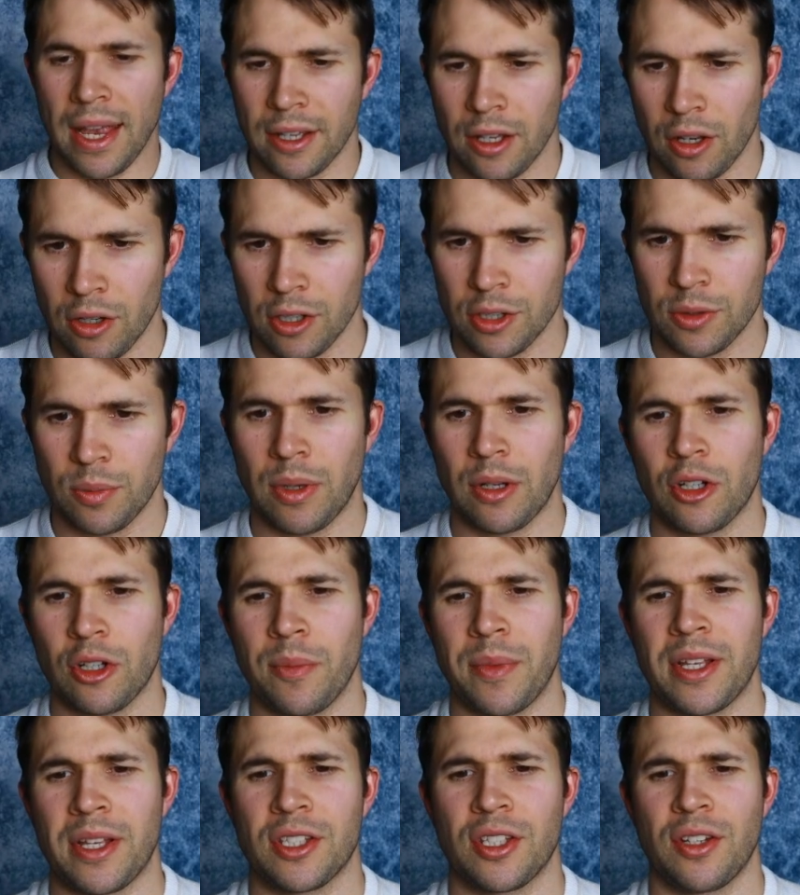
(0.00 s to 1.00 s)
Hey
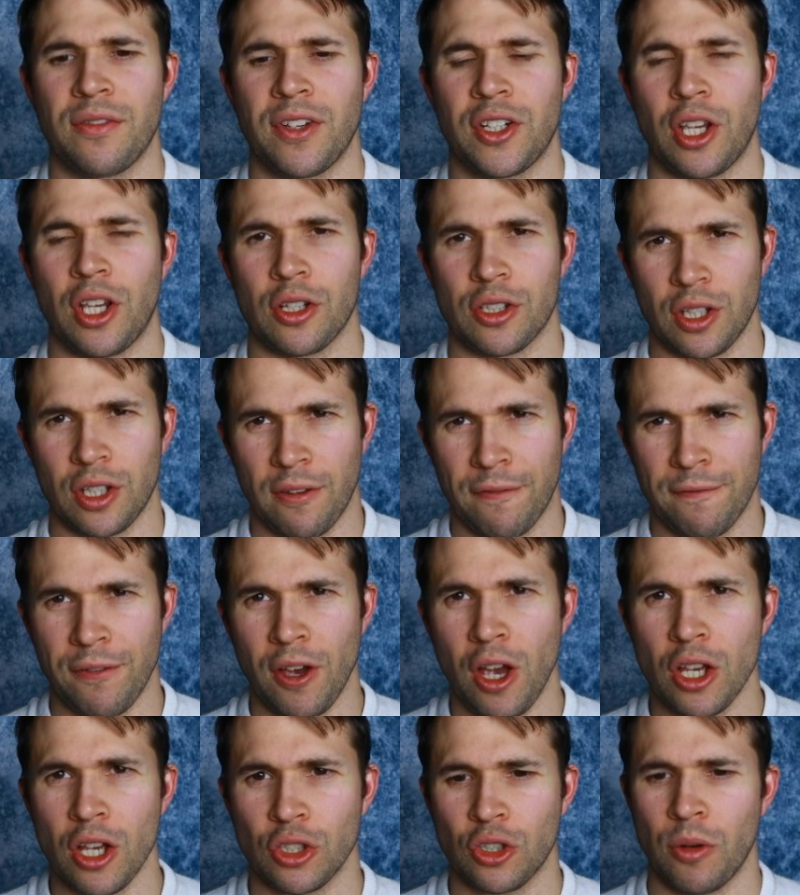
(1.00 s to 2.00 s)
guys, welcome into the video.
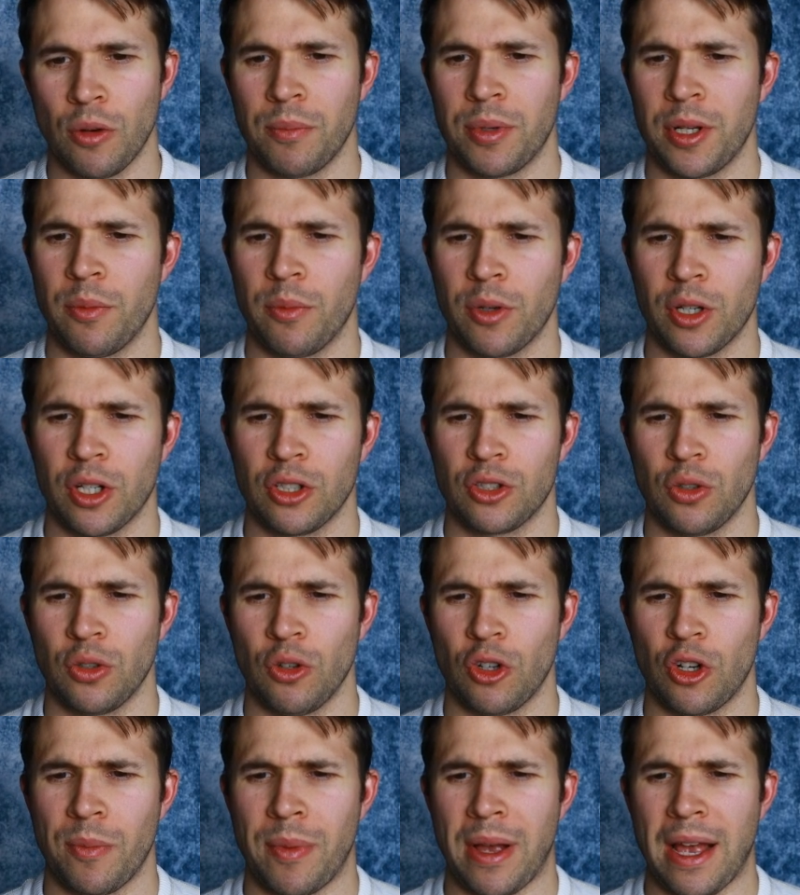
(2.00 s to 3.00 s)
So the first company we're
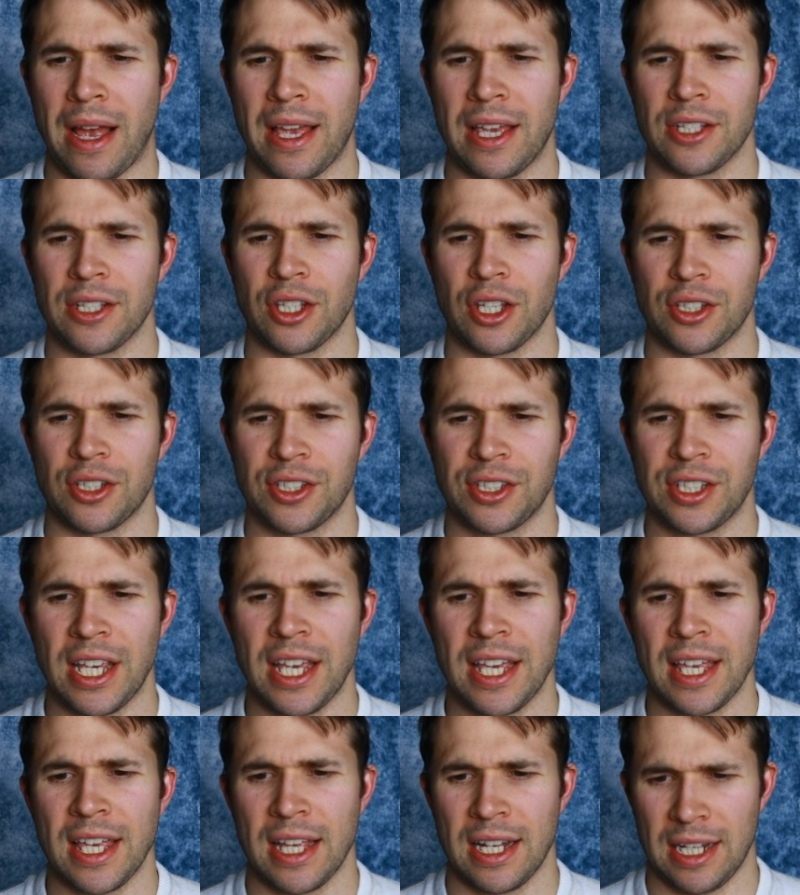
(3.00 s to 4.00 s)
going to talk about is
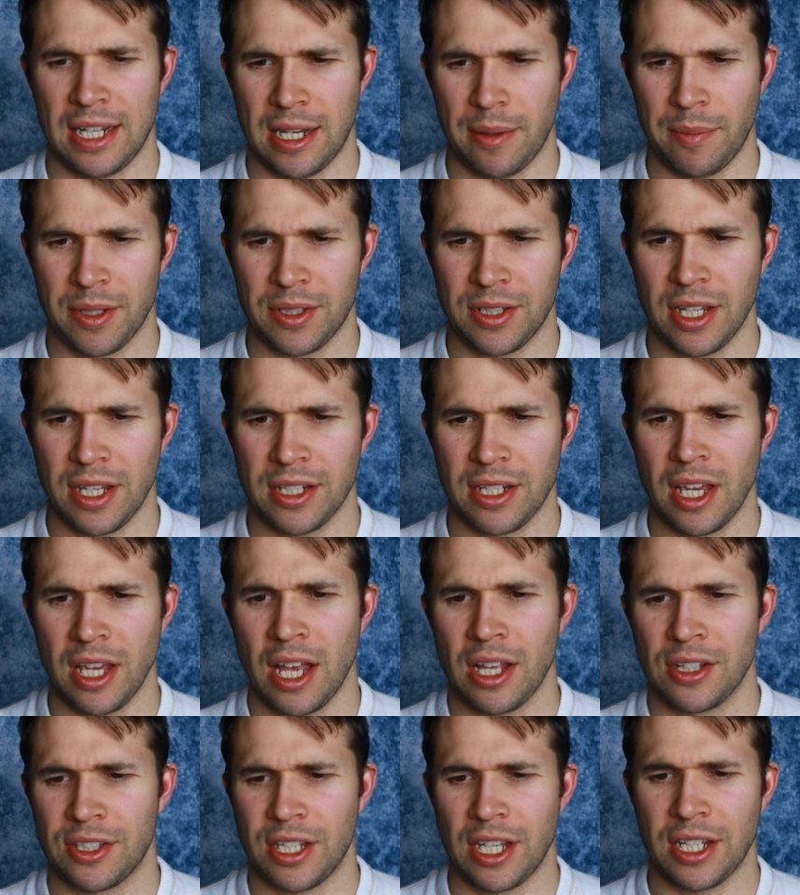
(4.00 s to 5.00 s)
S E
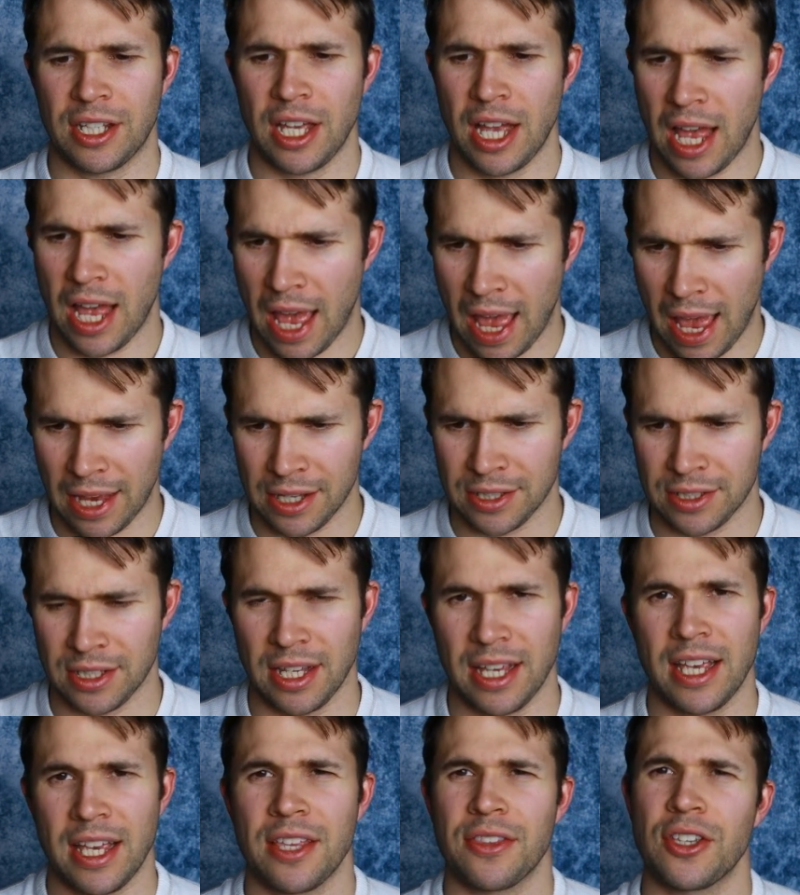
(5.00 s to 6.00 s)
Limited, ticker
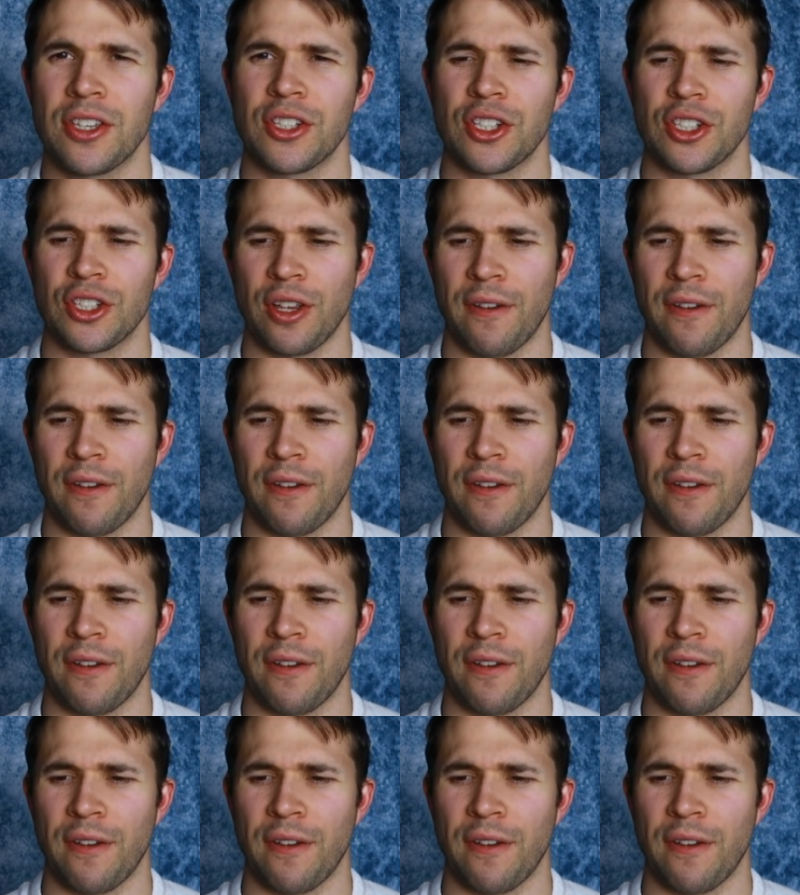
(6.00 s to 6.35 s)
S E.